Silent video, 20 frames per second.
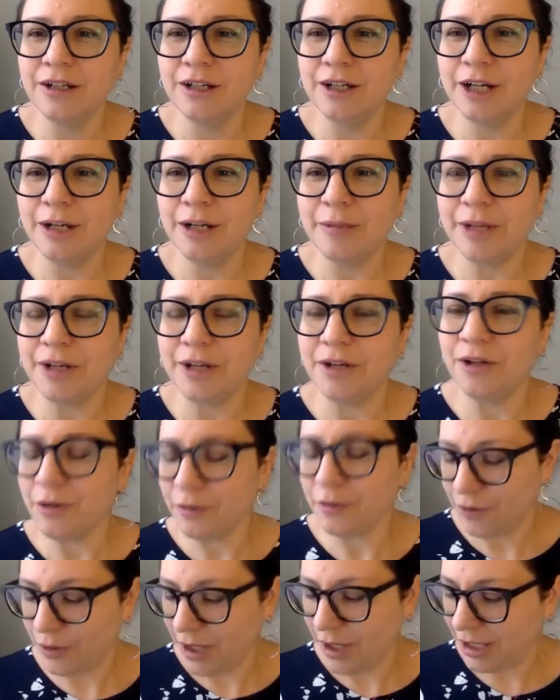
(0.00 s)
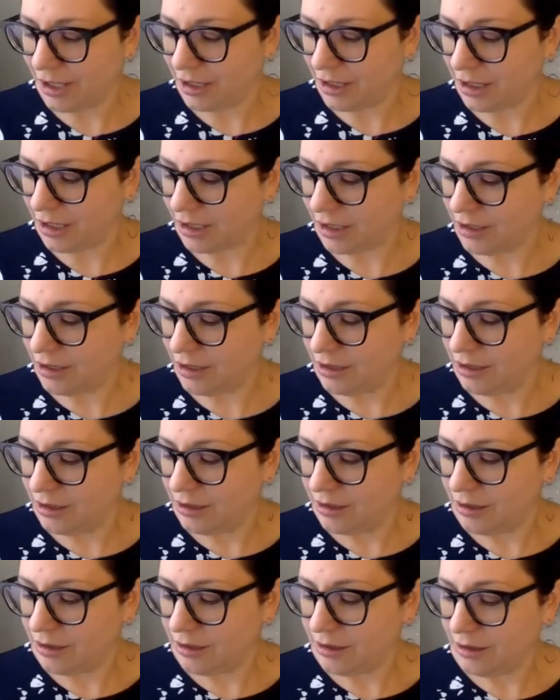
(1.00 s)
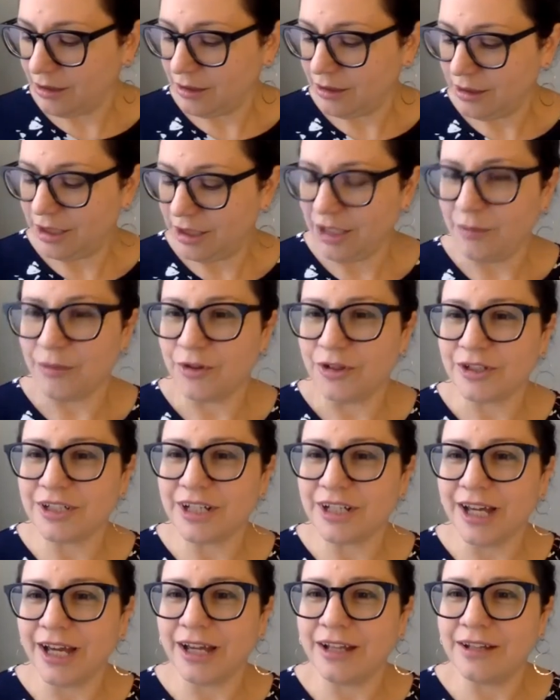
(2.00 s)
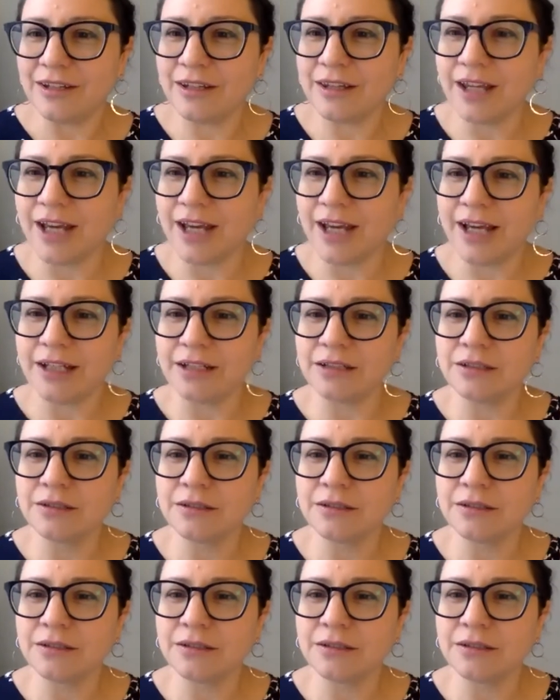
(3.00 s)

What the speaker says: I didn't know if you had any more to add to that.